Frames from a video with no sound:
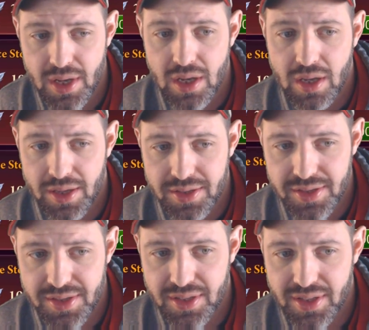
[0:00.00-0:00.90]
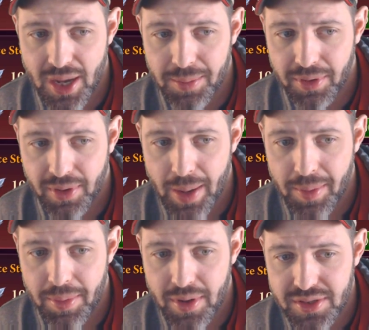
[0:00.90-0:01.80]
this is the time to grab a
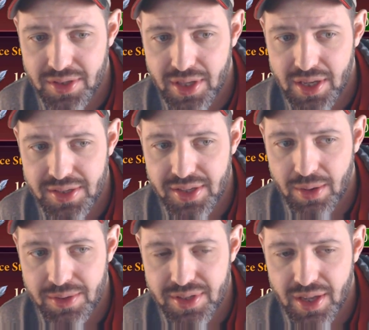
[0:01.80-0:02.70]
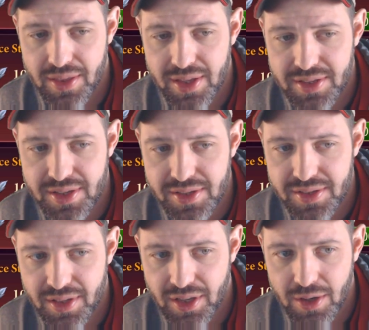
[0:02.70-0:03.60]
bunch of these. I would say this is the
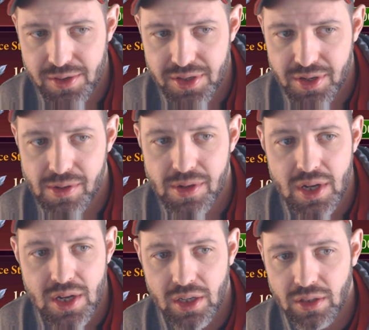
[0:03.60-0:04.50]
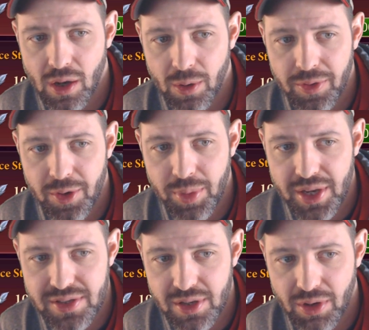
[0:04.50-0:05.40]
go-to along with your basic
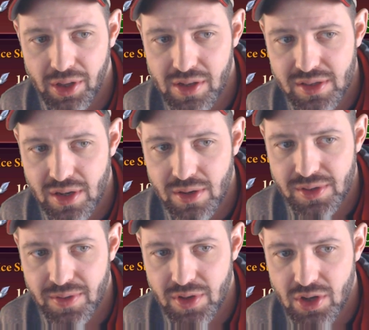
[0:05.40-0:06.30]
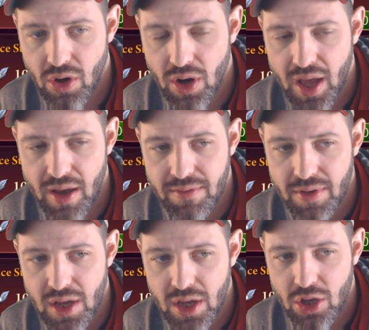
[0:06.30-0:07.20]
relic stones. If you don't have
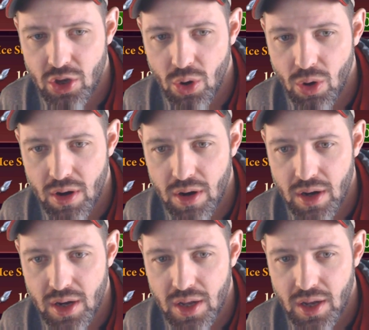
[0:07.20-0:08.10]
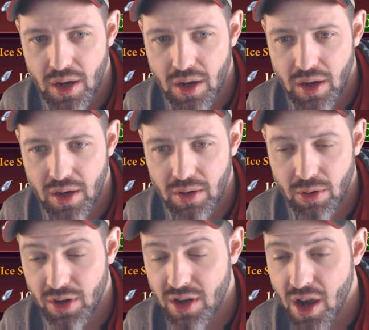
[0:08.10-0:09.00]
your or
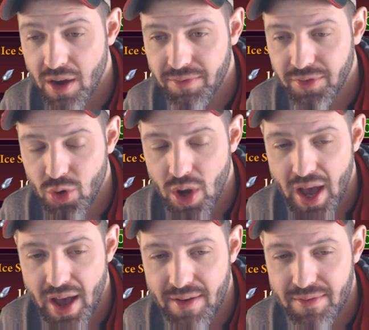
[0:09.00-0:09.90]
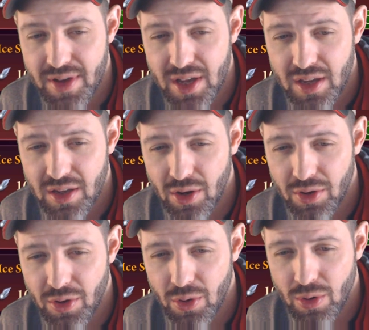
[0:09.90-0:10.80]
enough to have
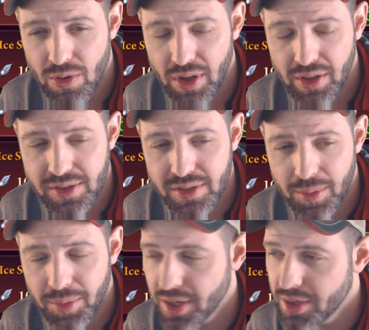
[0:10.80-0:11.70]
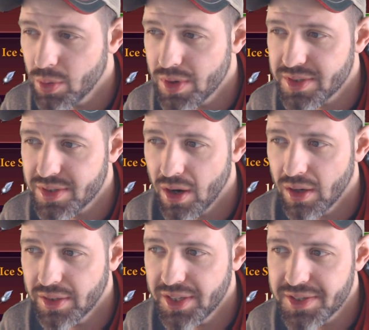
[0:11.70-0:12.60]
your relics upgraded to 1 star at
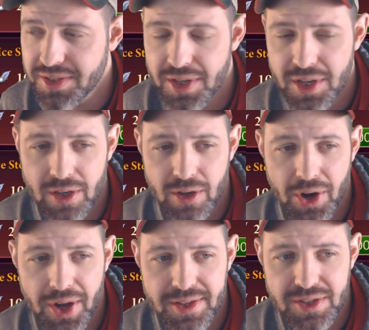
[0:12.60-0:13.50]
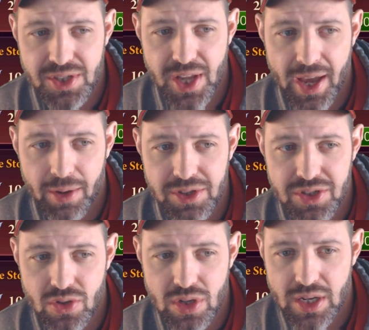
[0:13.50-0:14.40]
least, go ahead and snag what you
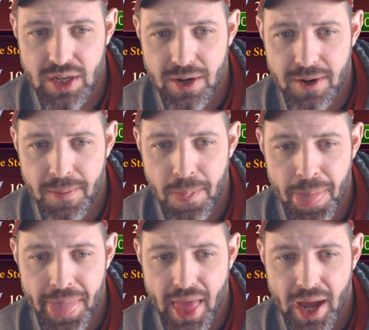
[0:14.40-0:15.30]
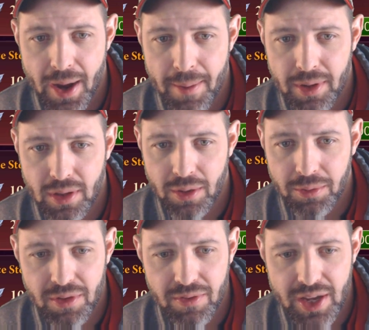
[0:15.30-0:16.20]
need here, along with the
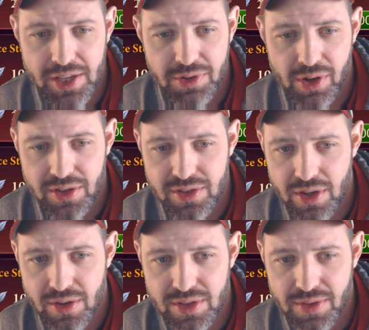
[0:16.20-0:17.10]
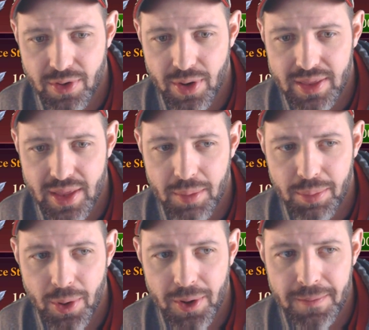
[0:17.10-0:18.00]
advanced relic stones if you're at that
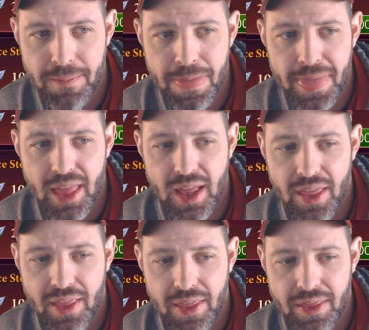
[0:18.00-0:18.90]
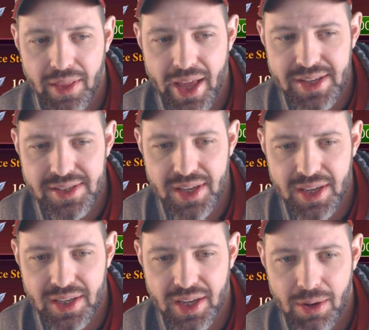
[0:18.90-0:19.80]
point. And then the last thing
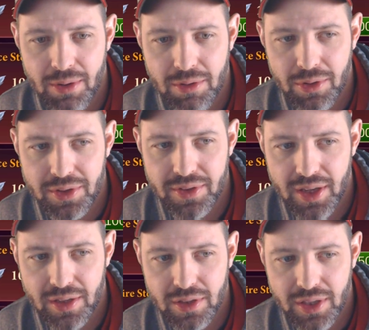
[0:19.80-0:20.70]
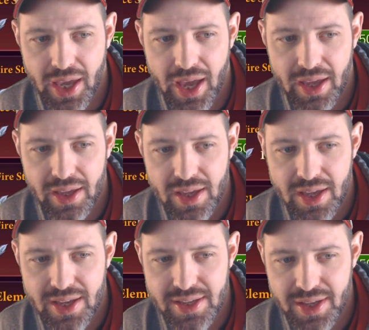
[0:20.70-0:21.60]
I would really take a look at is
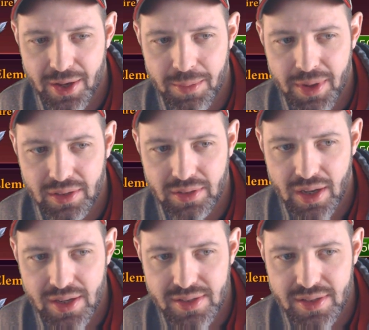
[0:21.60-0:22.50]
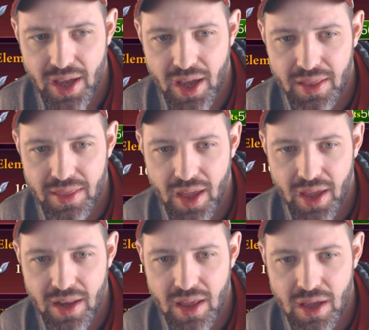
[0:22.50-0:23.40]
the elemental dust and then
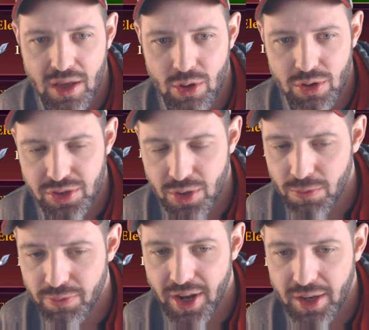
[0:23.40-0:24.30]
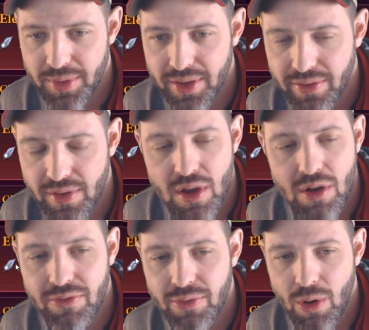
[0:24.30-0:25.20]
your stone fragments
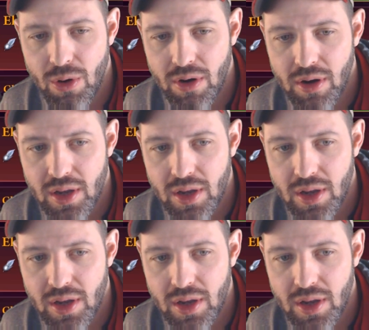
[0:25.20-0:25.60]
for